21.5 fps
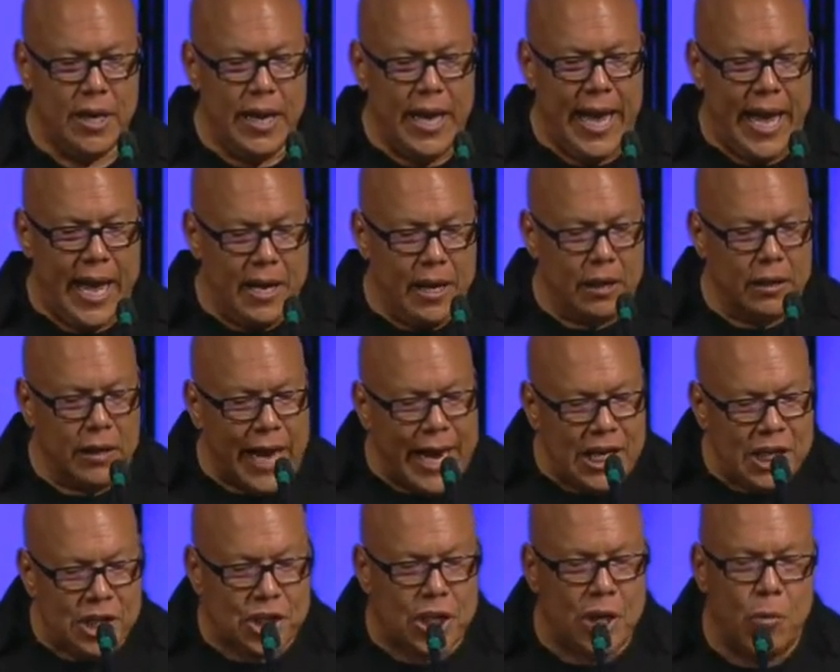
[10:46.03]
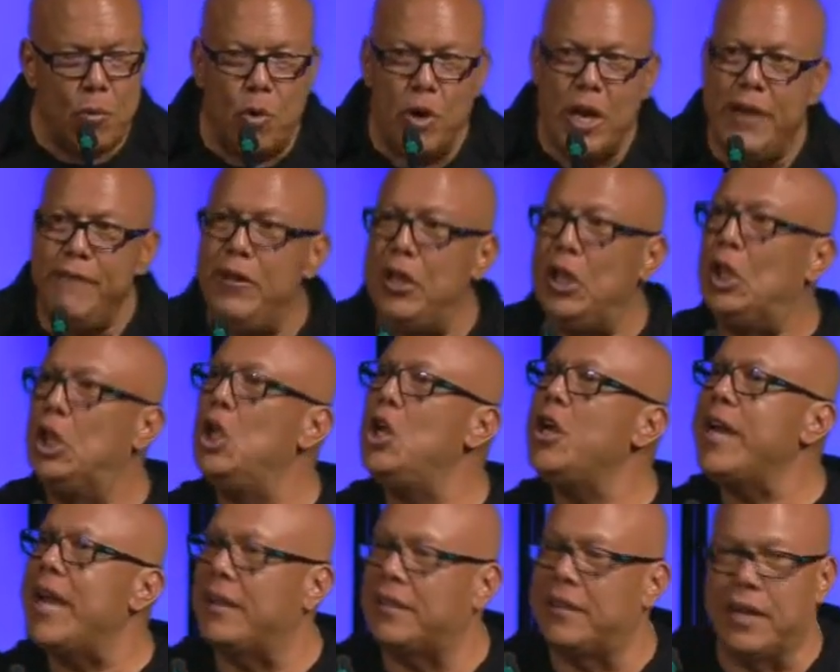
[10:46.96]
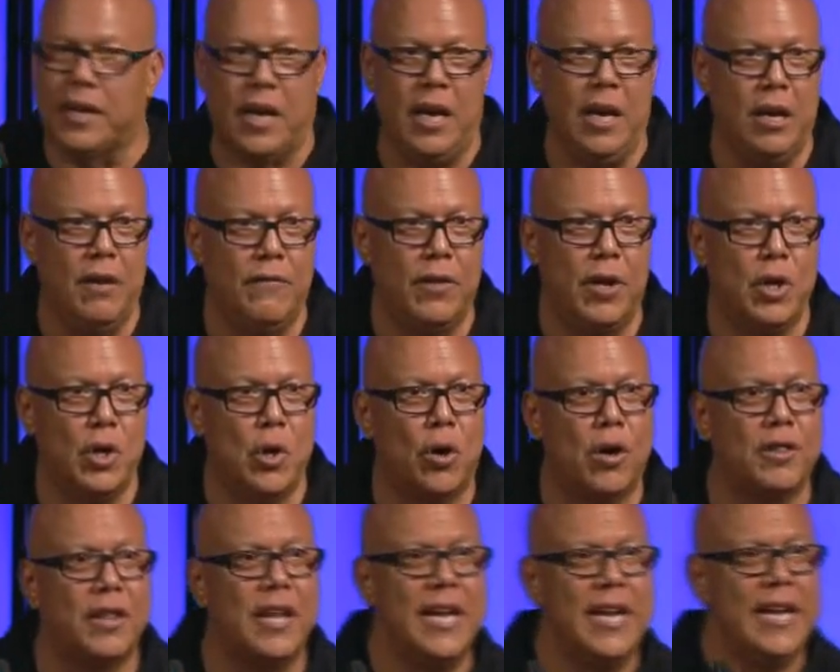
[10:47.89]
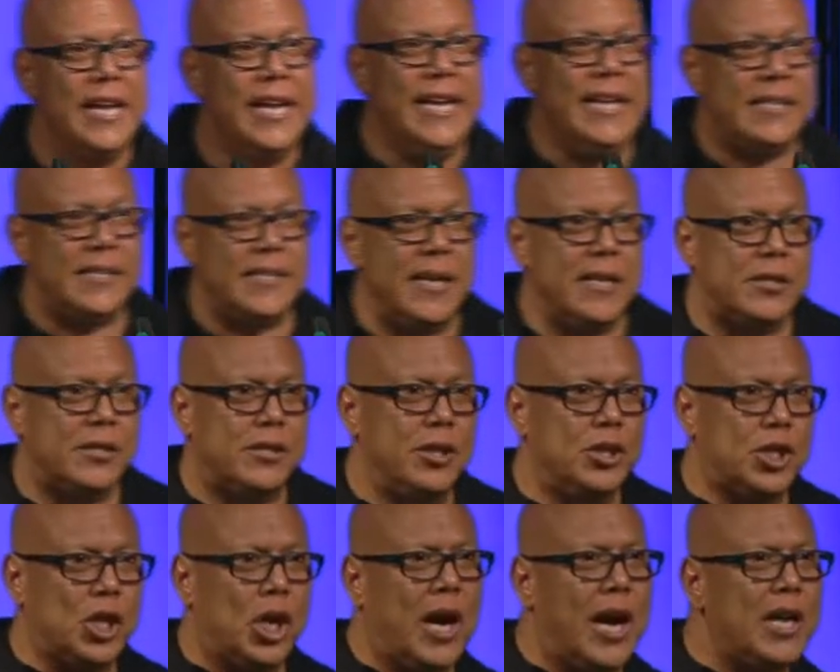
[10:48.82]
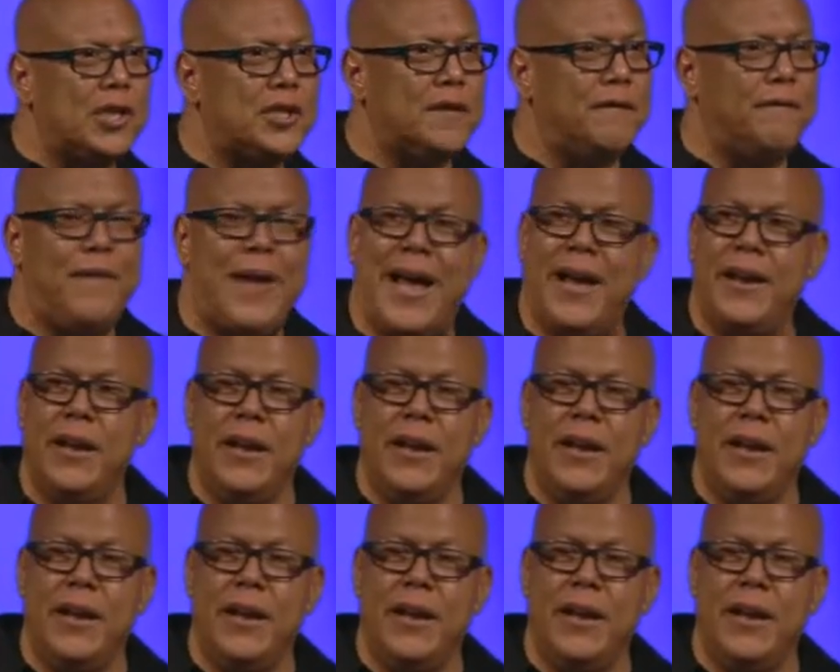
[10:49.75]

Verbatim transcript: and Elisha won't even look at the king of the north. He says to Jehoshaphat,